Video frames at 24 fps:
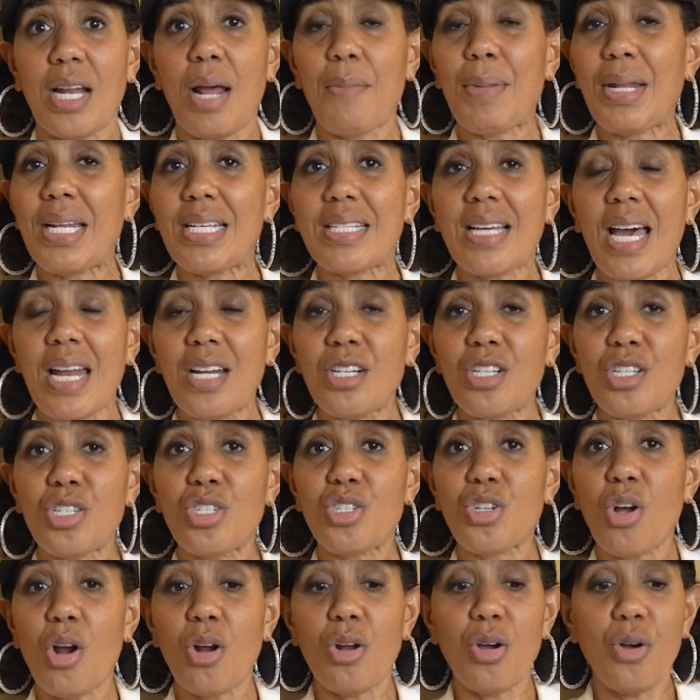I mean, he's got to just
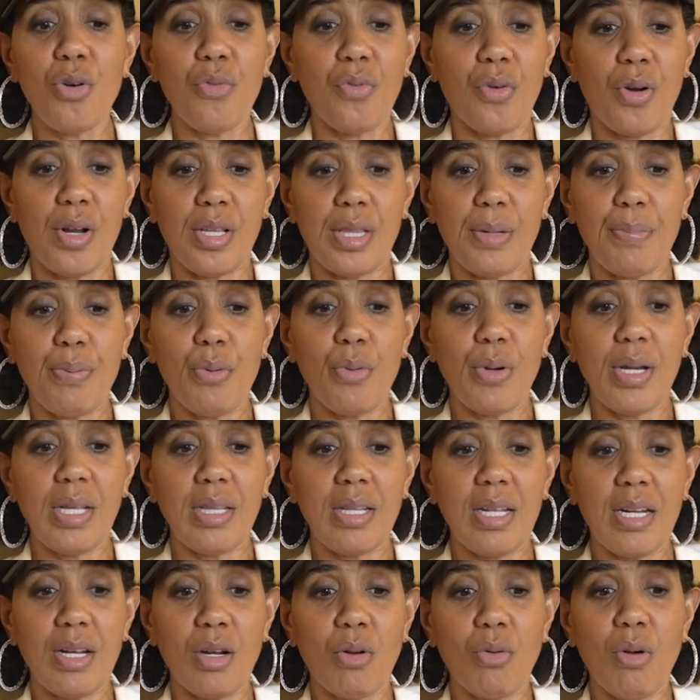start over. At the point
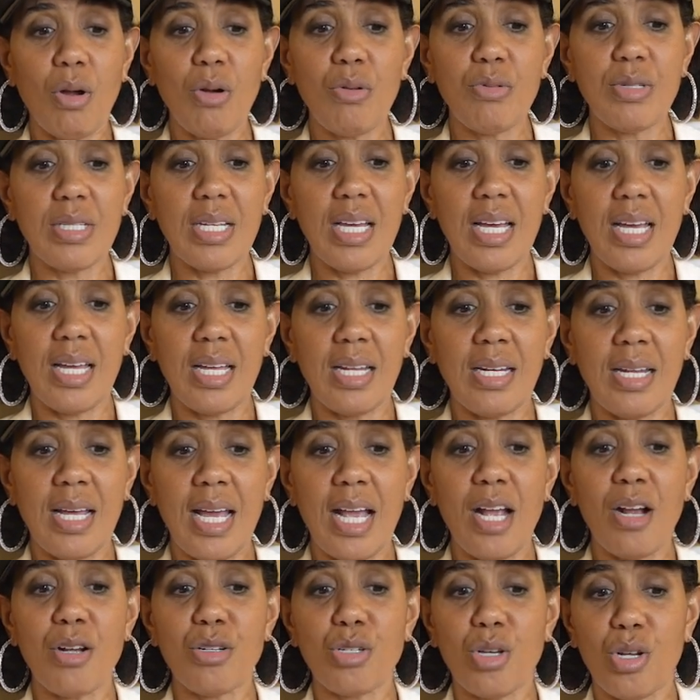that it grows in, the
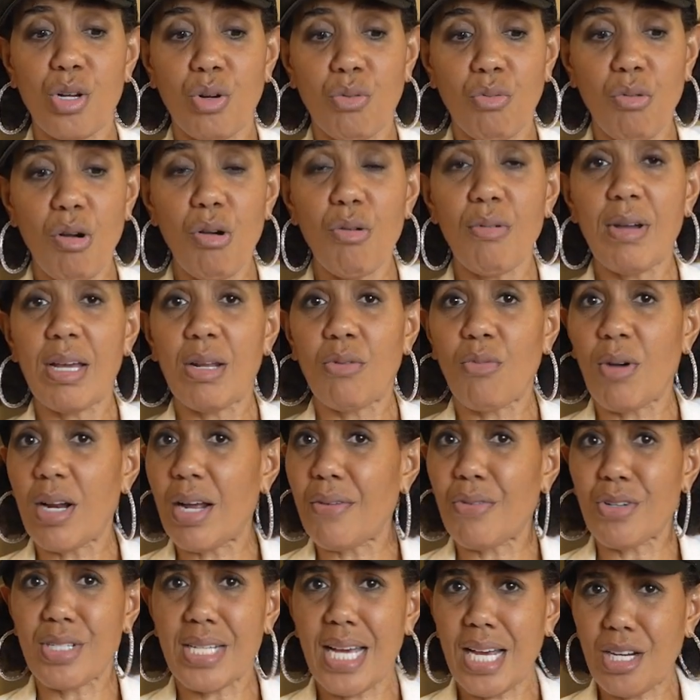hair is going to grow in
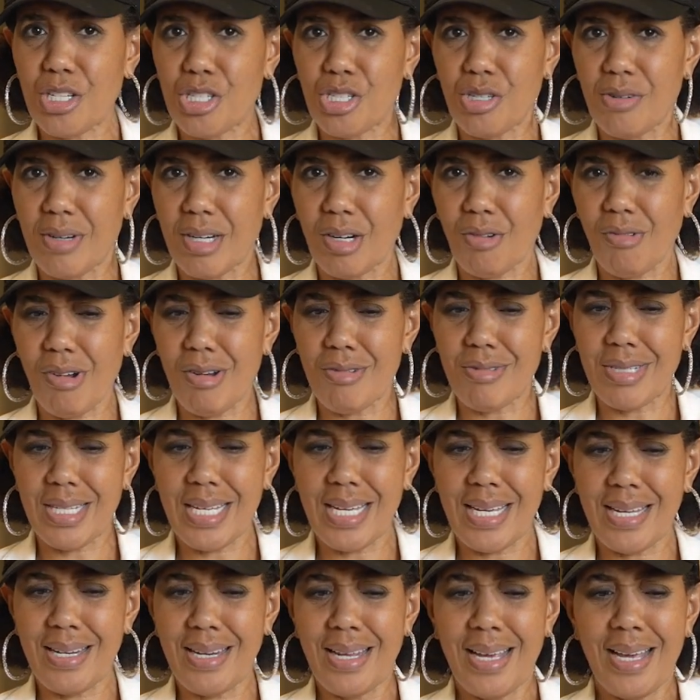whatever texture it grows
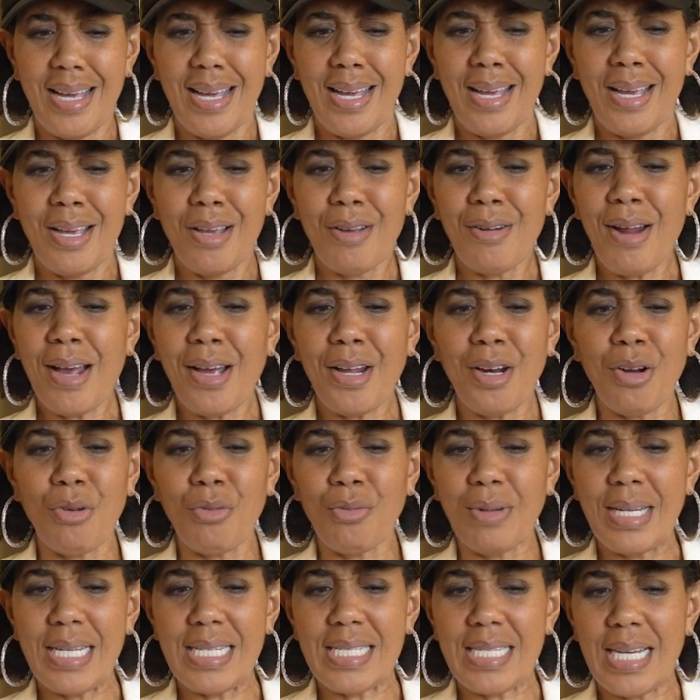in. You're not going to
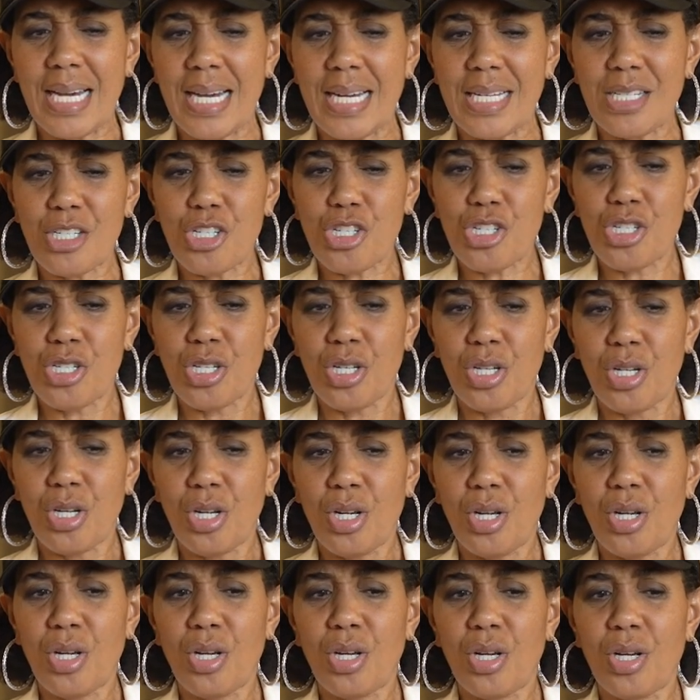retouch.
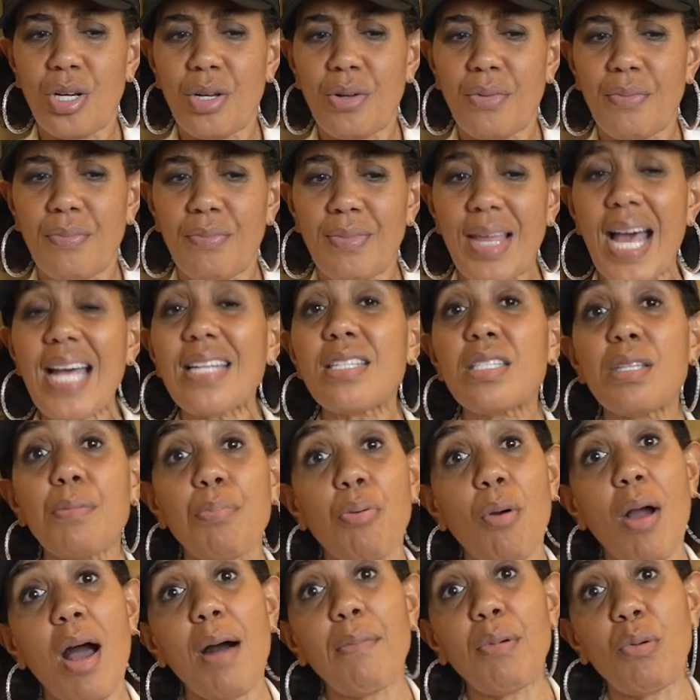That's the
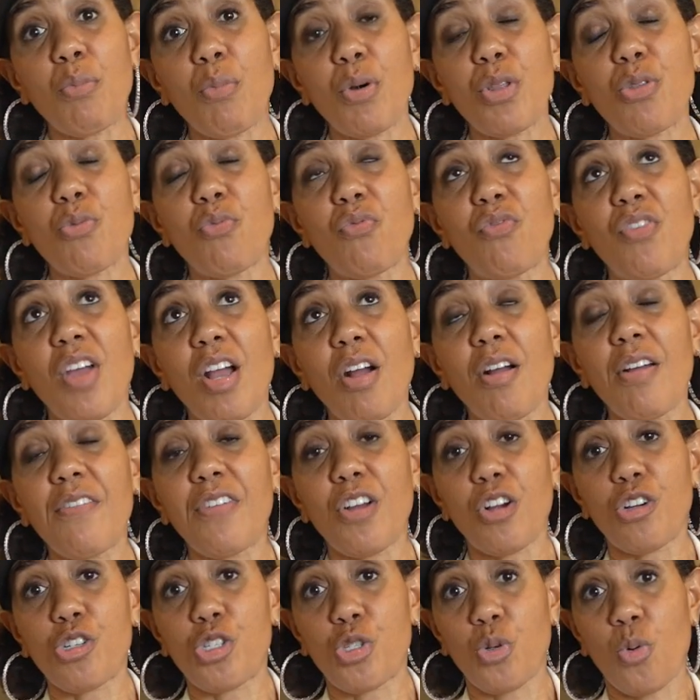problem with very,
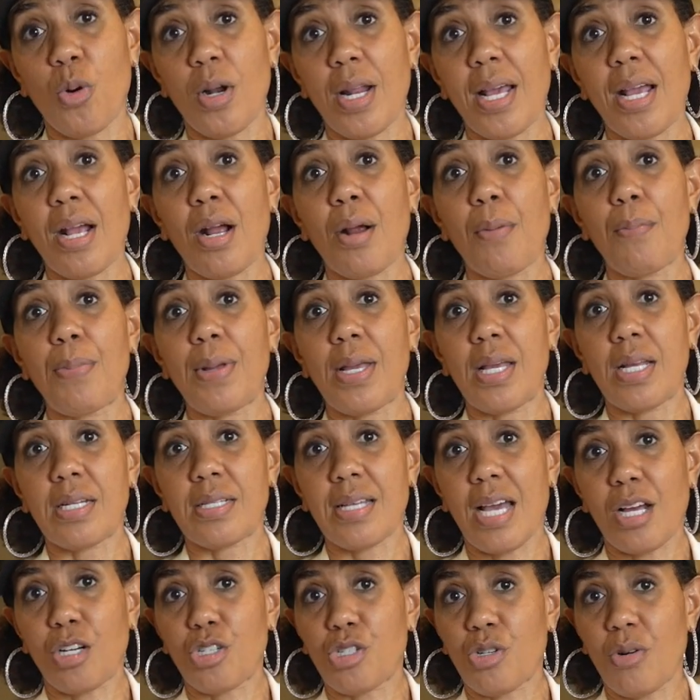very short hair being
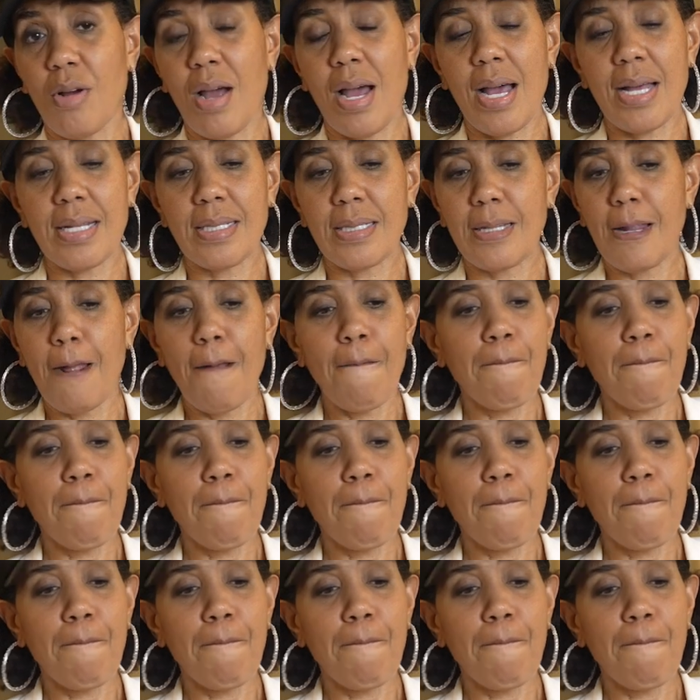texturized.